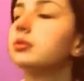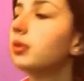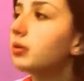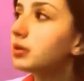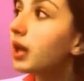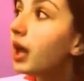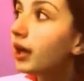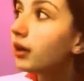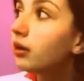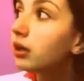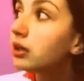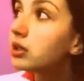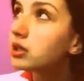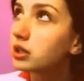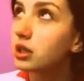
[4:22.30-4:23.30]
was I
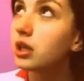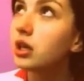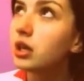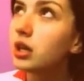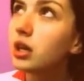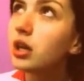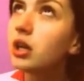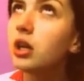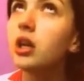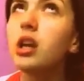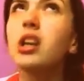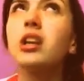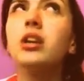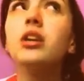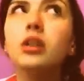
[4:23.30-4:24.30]
going to
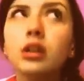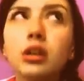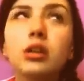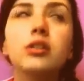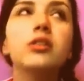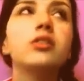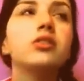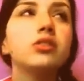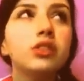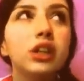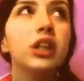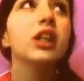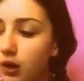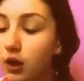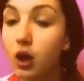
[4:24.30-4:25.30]
say?
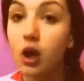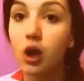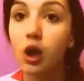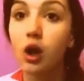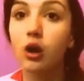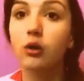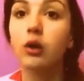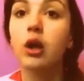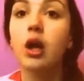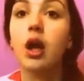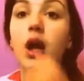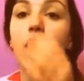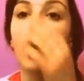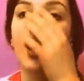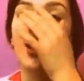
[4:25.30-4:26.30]
Right. Oh,
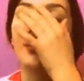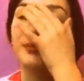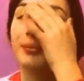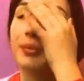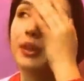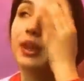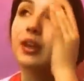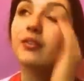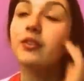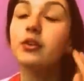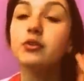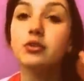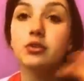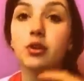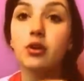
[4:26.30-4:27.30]
if you
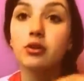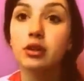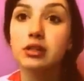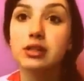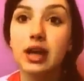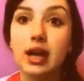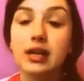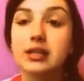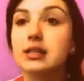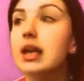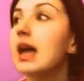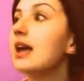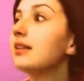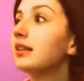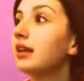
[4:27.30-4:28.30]
do know these guys
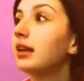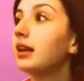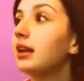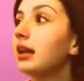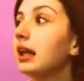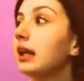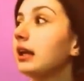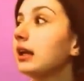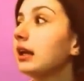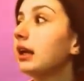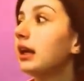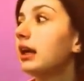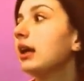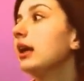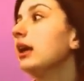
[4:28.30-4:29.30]
and like,
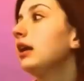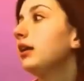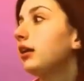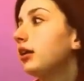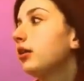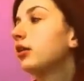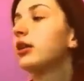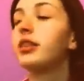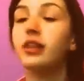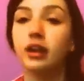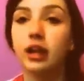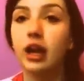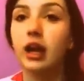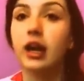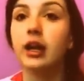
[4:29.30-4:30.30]
or the
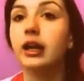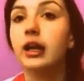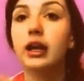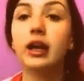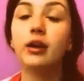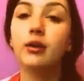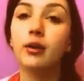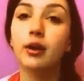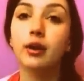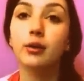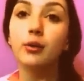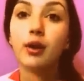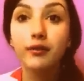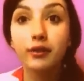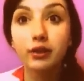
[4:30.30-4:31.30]
guy, or
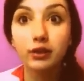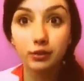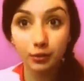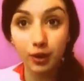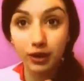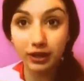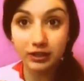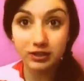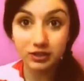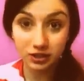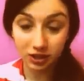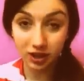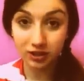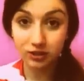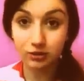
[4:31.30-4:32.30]
whoever you're wanting to
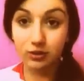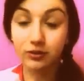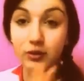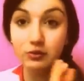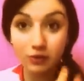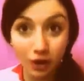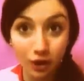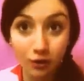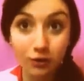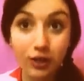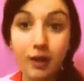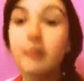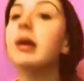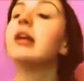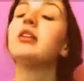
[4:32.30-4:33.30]
talk to, if you know
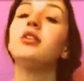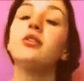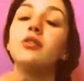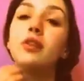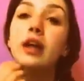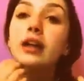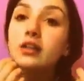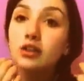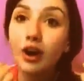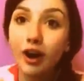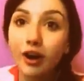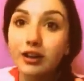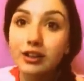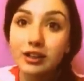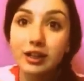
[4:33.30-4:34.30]
them and you've like
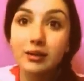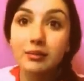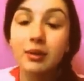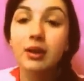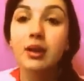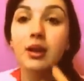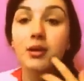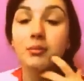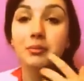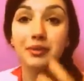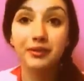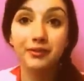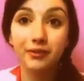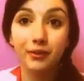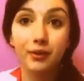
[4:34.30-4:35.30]
talked to them
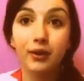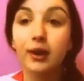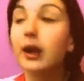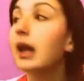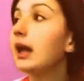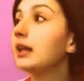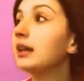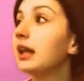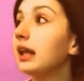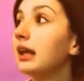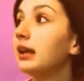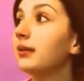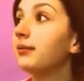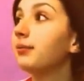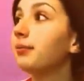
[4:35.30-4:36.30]
before and like